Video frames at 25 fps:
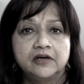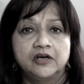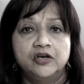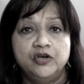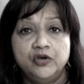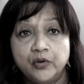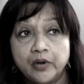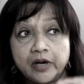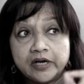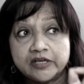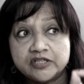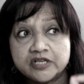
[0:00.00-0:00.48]

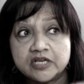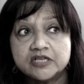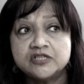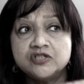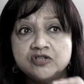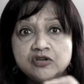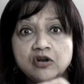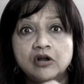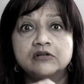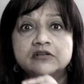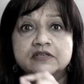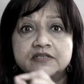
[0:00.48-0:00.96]
You are
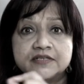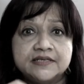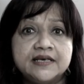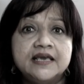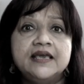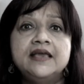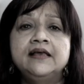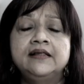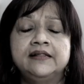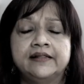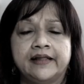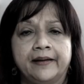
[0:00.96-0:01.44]
just not
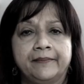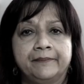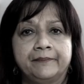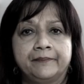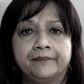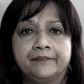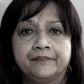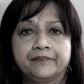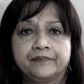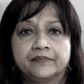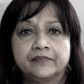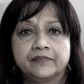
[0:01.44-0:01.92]
seeing them.
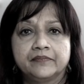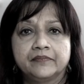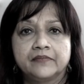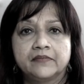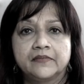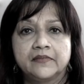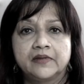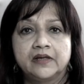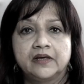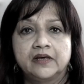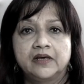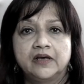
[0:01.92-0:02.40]

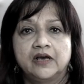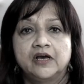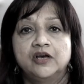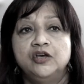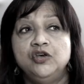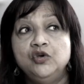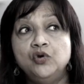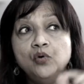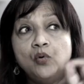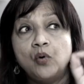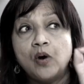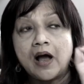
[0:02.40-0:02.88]

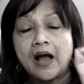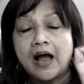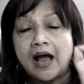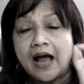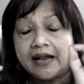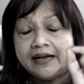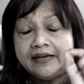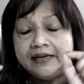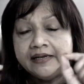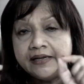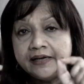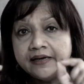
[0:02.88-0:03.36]
You are
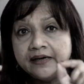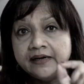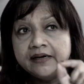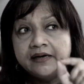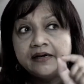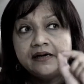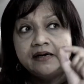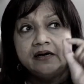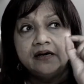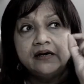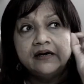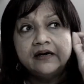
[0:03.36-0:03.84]

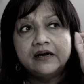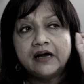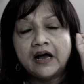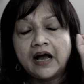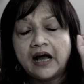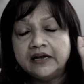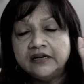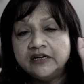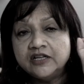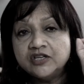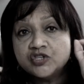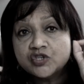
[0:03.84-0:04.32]
under,
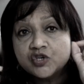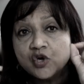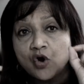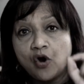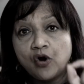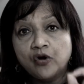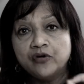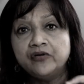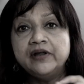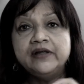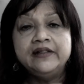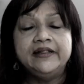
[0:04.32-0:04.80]

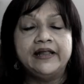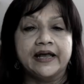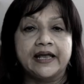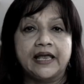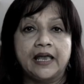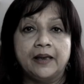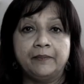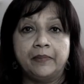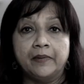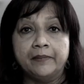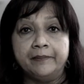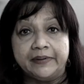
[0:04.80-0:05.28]
underscoring their
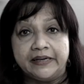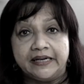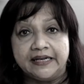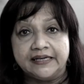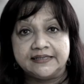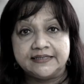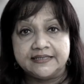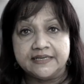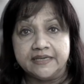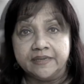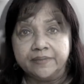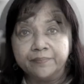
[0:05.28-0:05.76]

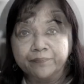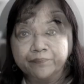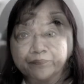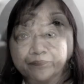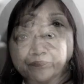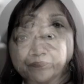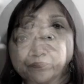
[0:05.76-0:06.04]
capability.